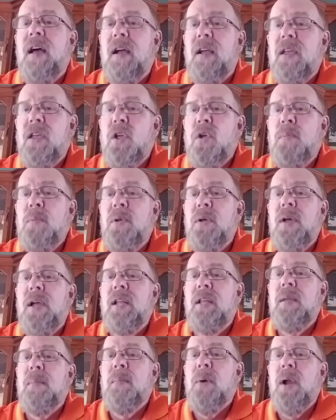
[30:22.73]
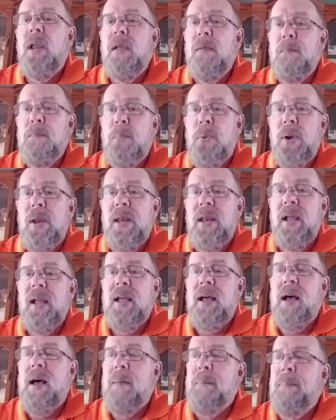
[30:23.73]
accumulate the money, put in the
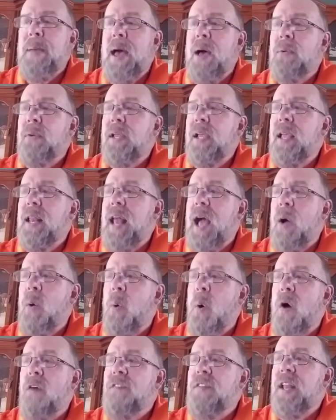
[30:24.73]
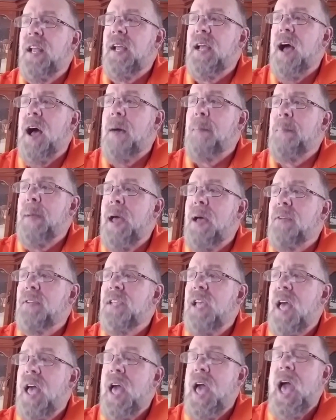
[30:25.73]
compounding and how often it compounds,